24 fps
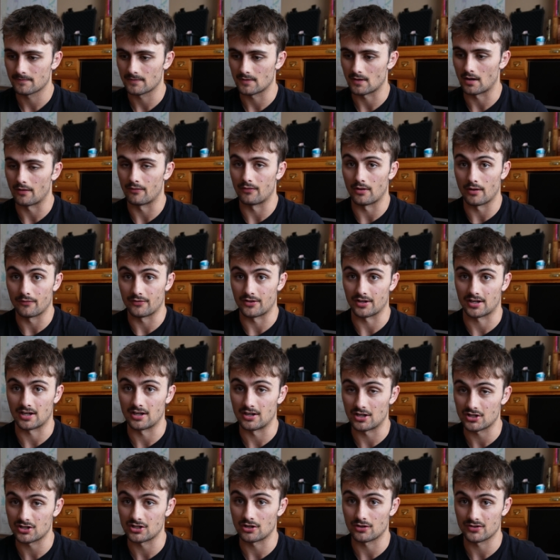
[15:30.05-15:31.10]
Of the
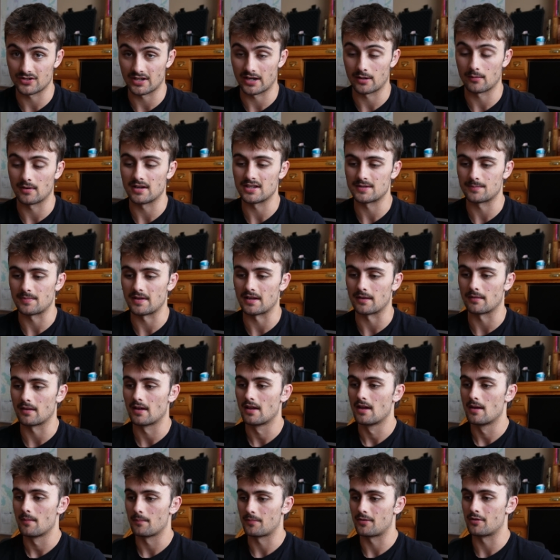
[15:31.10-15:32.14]
conditioners anyways, being
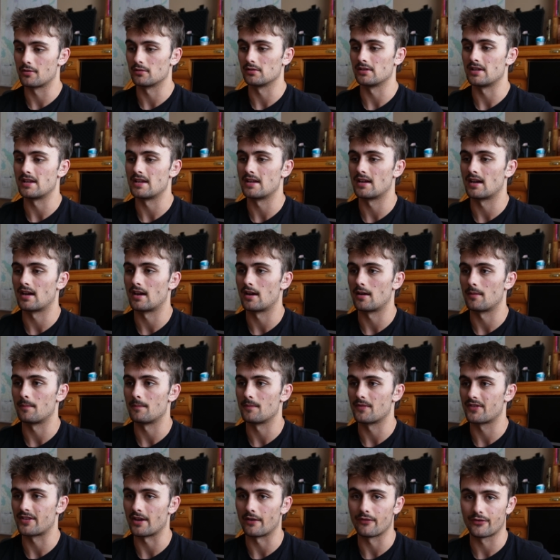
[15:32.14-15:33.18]
purely
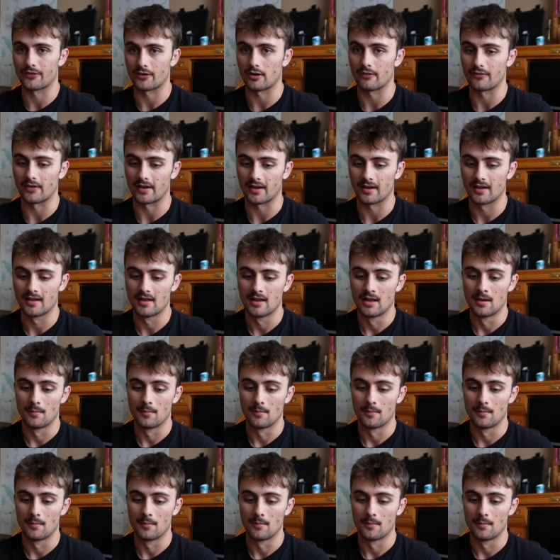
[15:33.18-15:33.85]
self-serving.